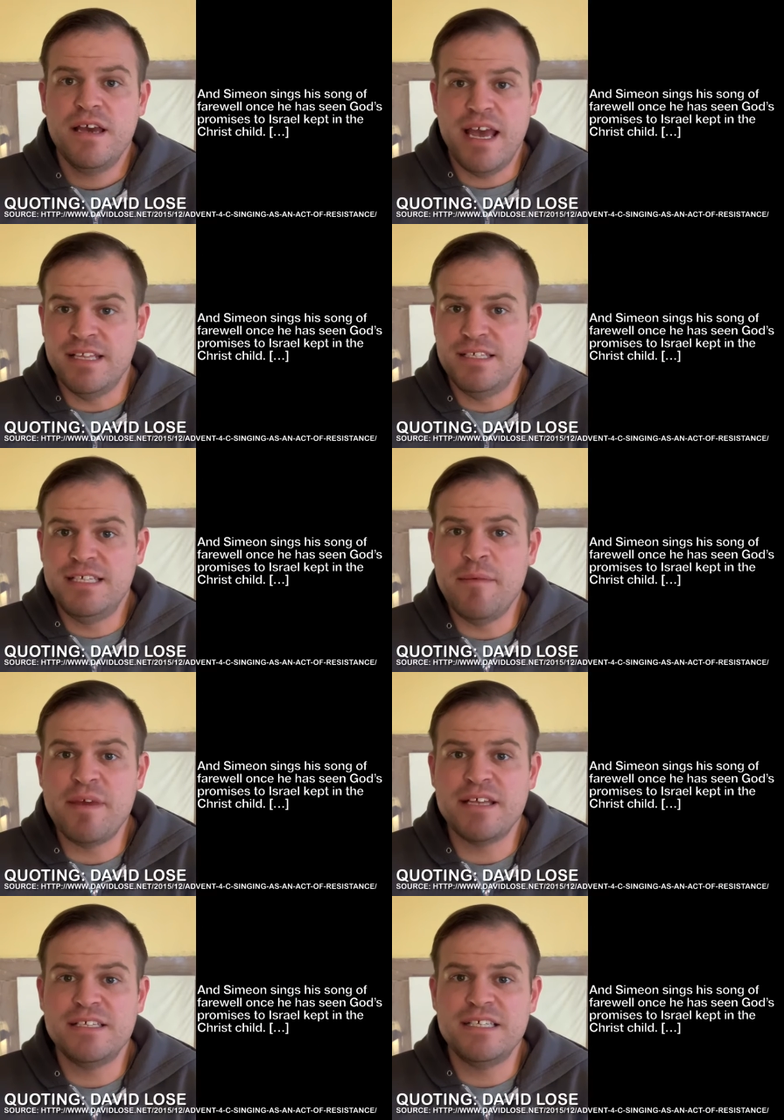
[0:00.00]
And
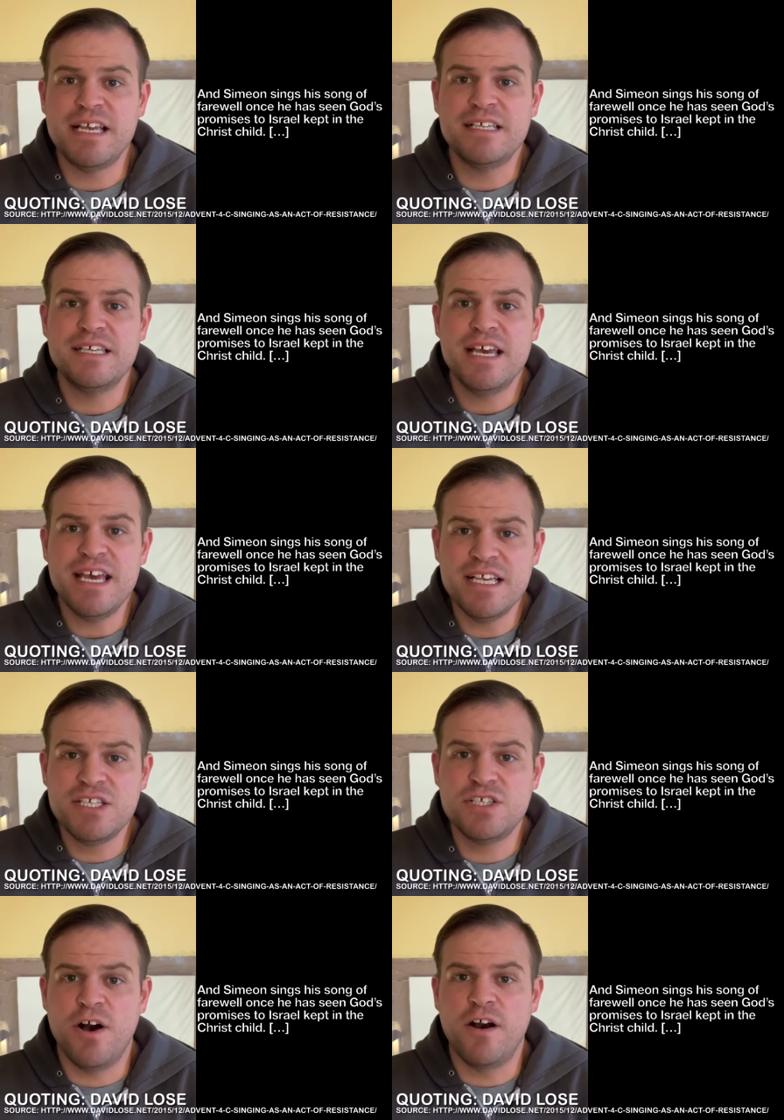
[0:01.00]
Simeon sings his
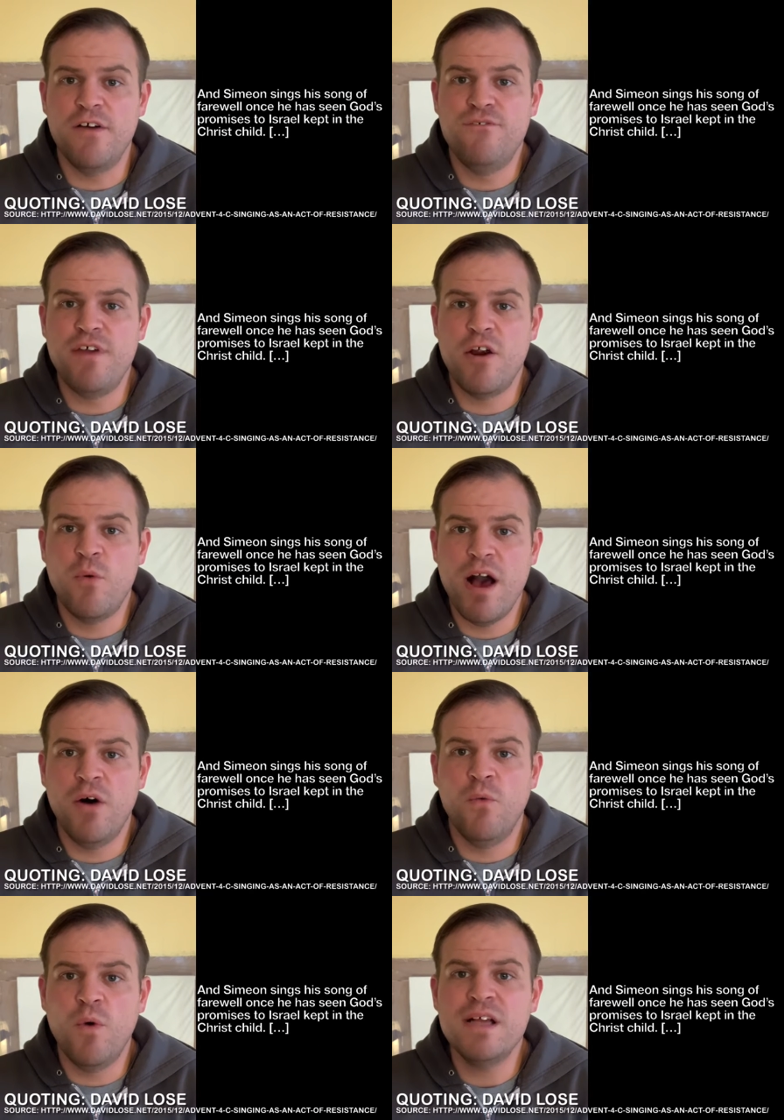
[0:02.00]
song of
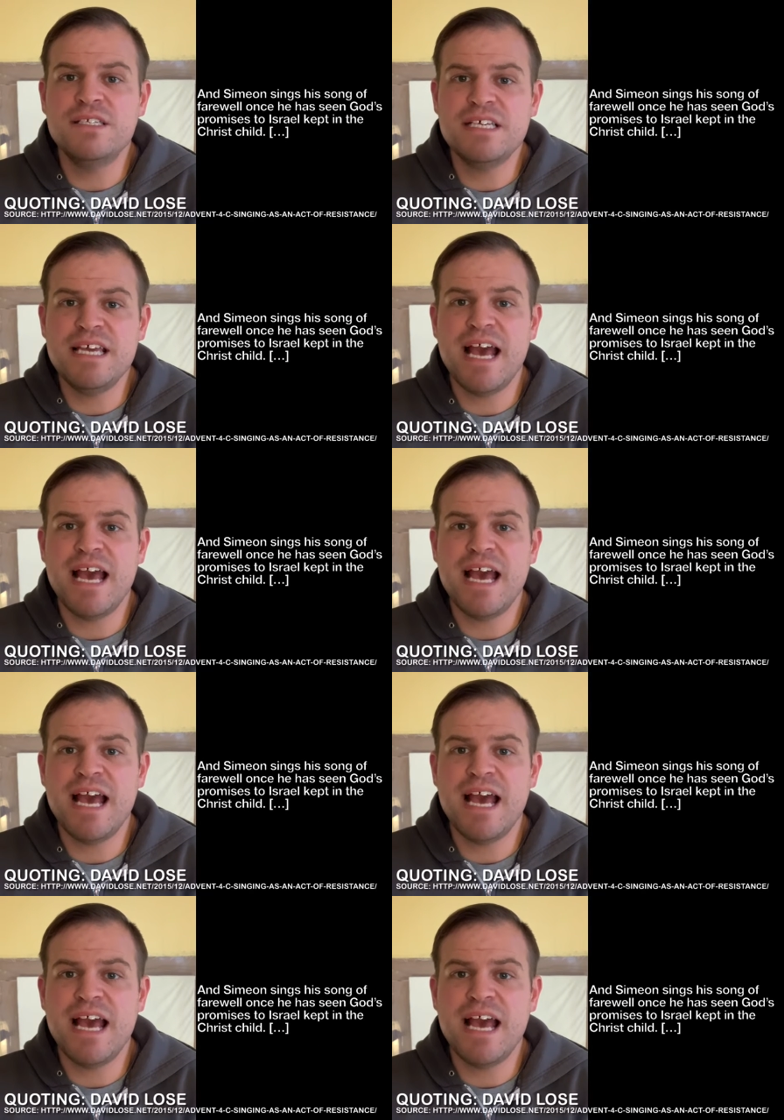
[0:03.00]
farewell once he